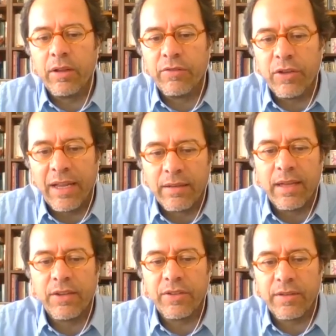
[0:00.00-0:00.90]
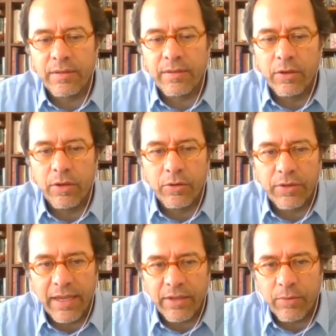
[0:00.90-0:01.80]
of the United Nations, Antonio
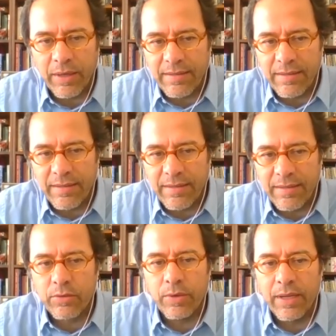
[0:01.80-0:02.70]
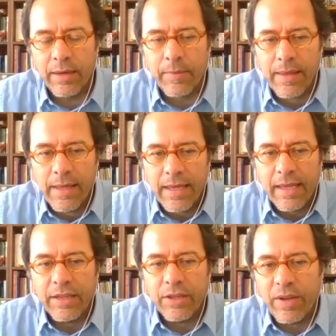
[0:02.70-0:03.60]
Guterres, when he says that we are
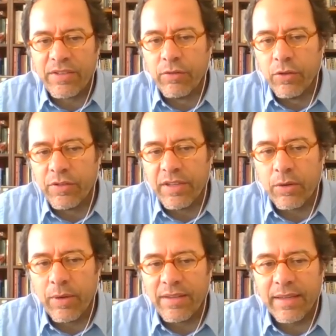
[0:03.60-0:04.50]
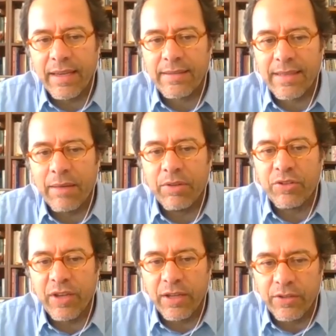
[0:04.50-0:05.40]
in the risk of losing the race against climate
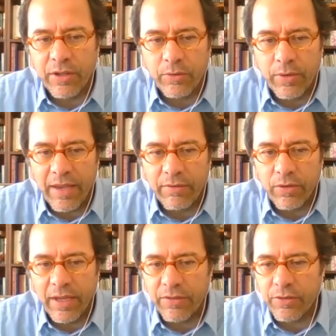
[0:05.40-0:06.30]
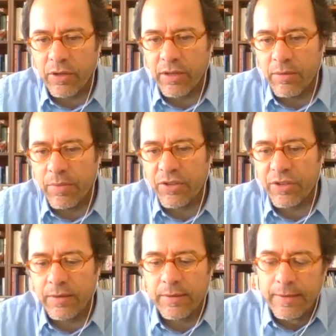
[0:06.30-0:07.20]
change, and we have to have stronger
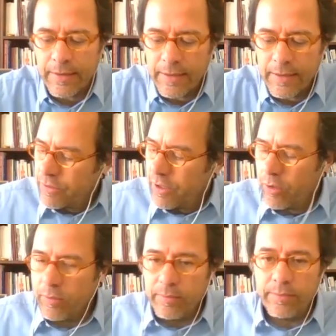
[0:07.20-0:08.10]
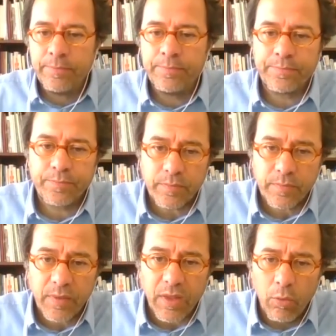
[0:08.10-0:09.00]
ambition. So
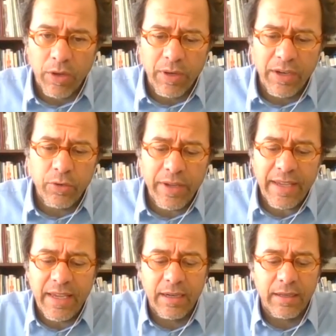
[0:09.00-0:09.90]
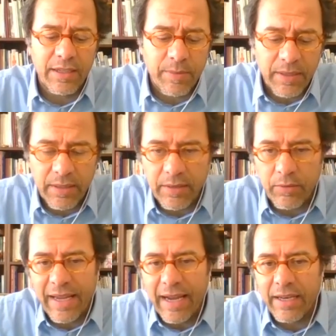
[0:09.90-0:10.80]
what we are doing here in Lisbon
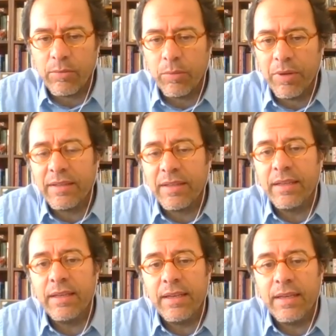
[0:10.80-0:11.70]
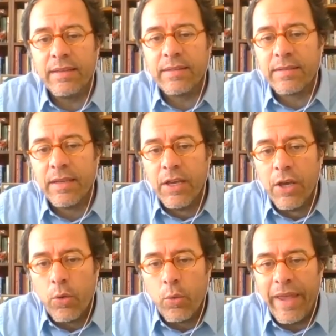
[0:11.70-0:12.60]
regarding mobility is
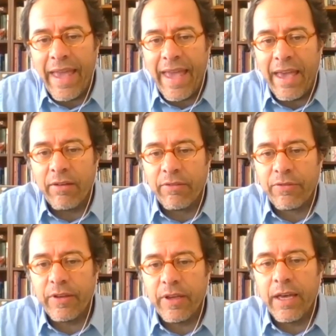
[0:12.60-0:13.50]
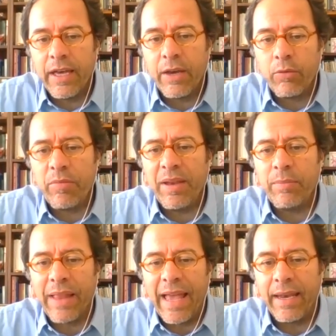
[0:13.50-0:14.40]
we've been
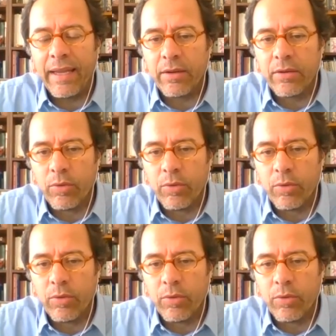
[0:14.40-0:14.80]
planning